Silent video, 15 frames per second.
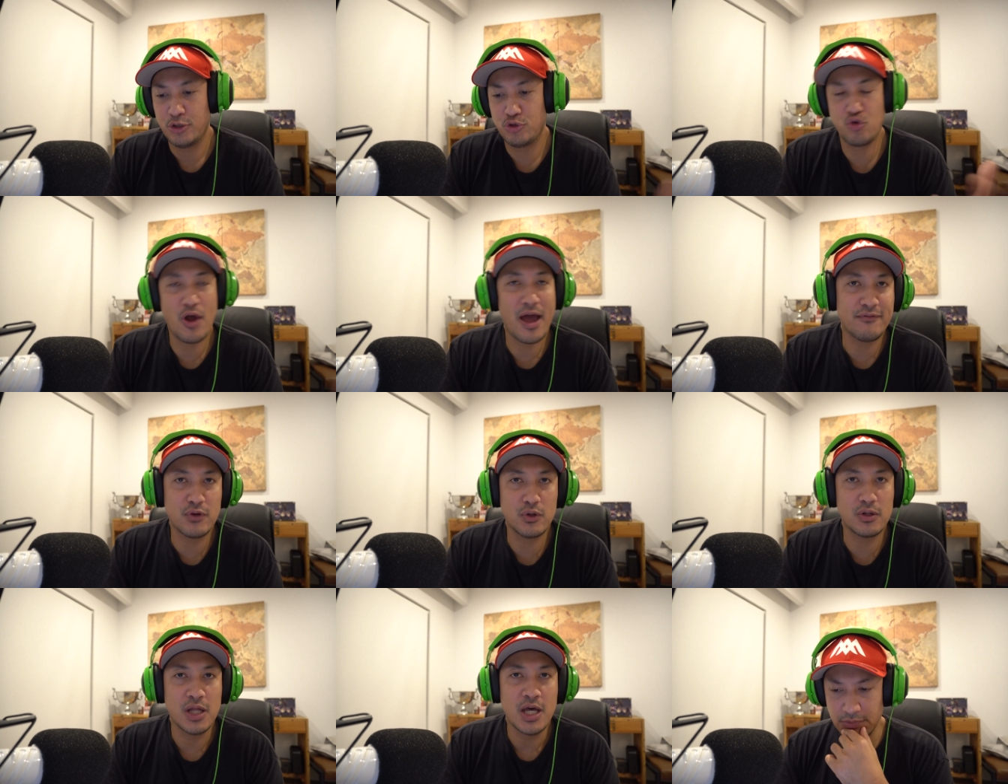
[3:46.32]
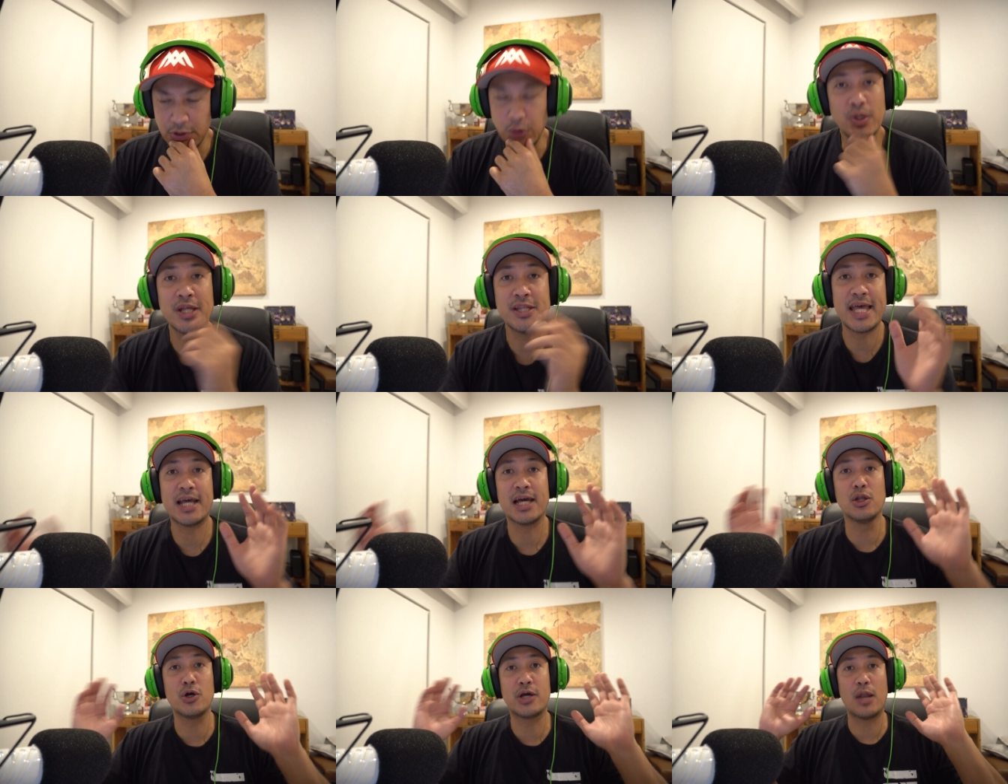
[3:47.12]
travel? You want to take
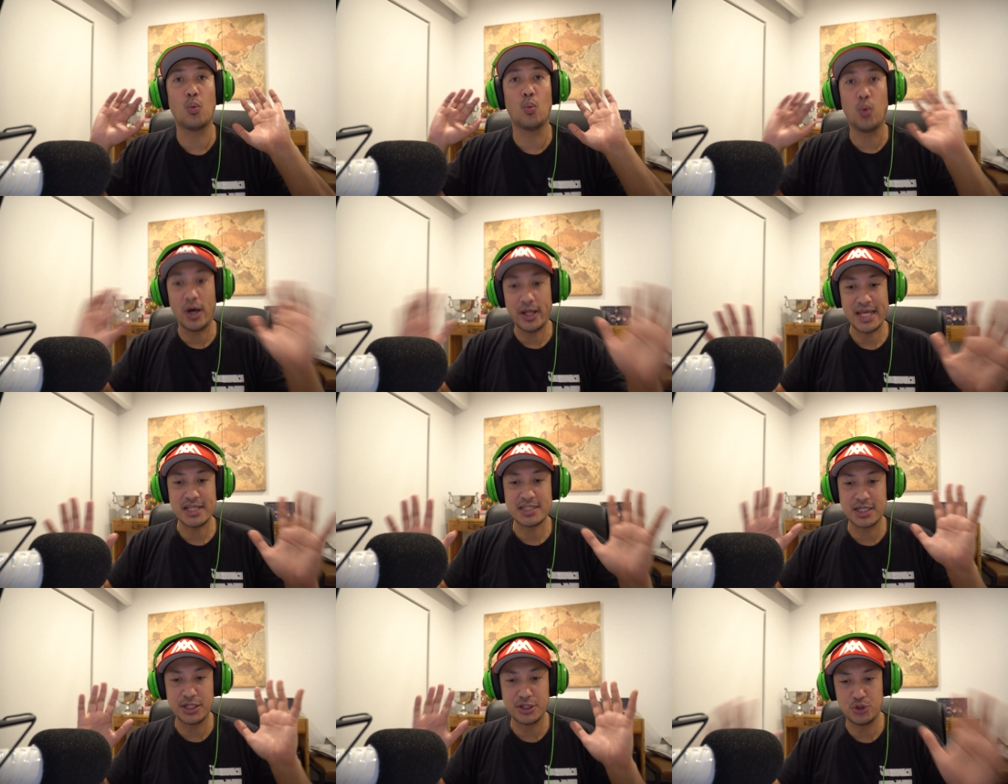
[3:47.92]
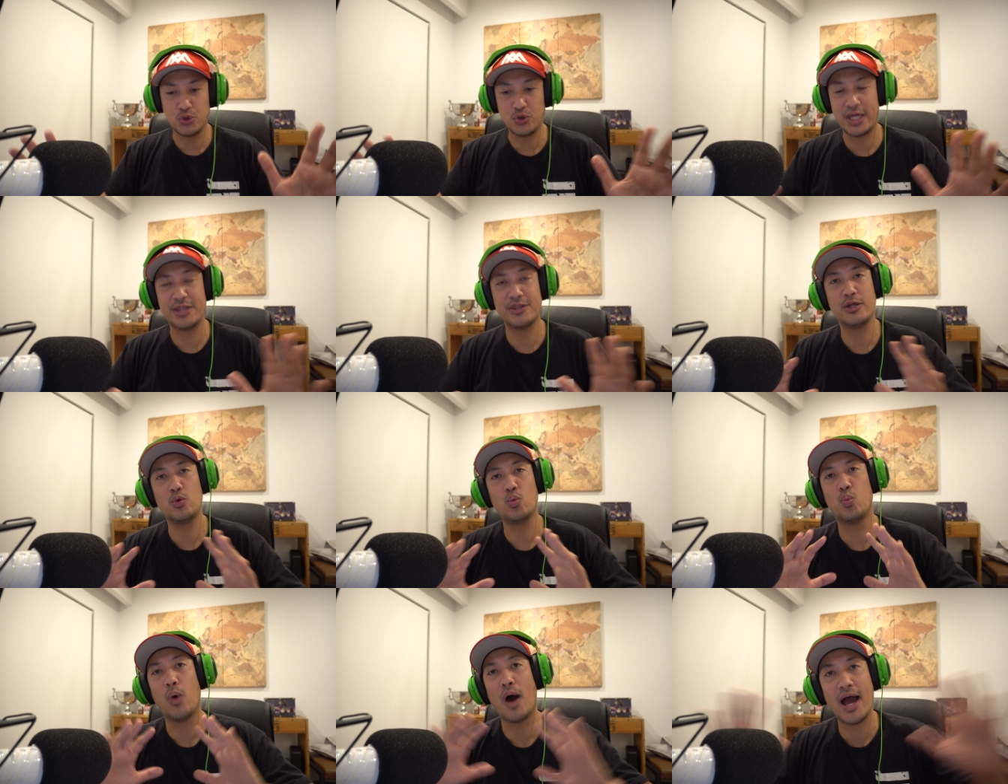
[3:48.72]
a look at what it's going to do in the
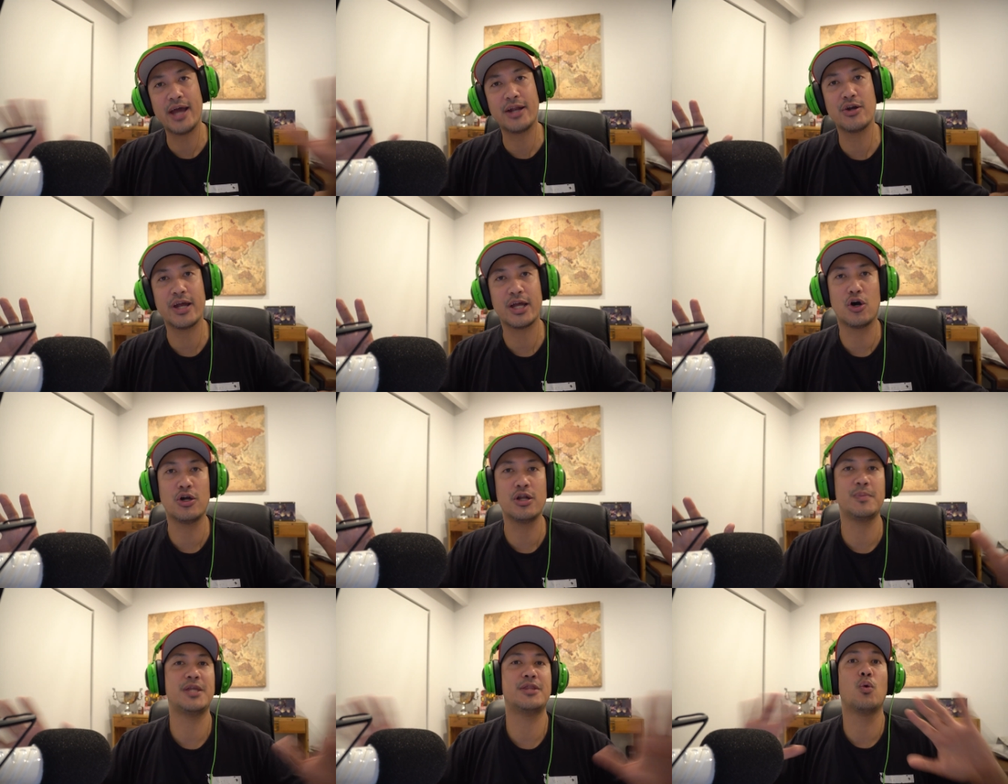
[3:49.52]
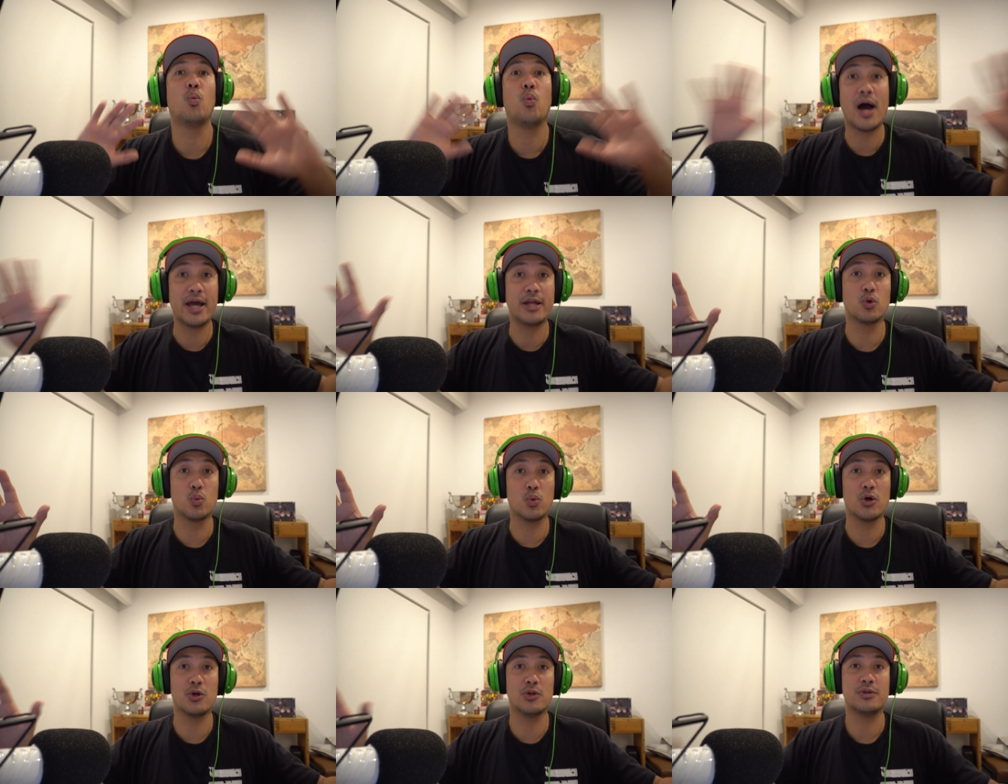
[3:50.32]
wider economy, the wider
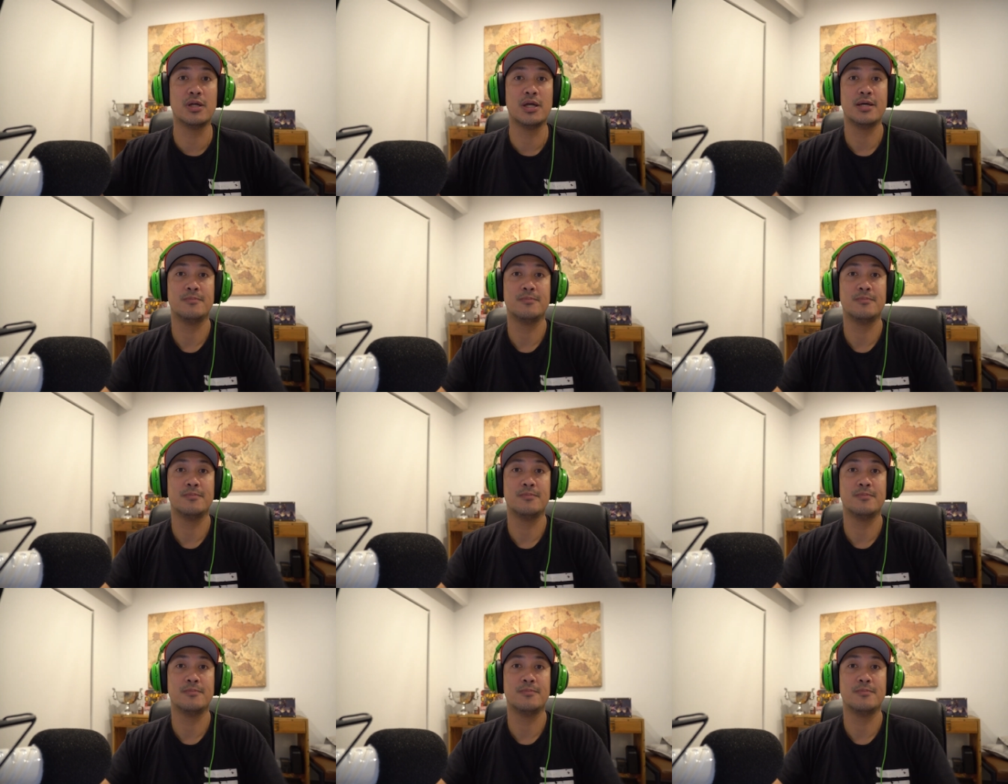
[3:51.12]
world.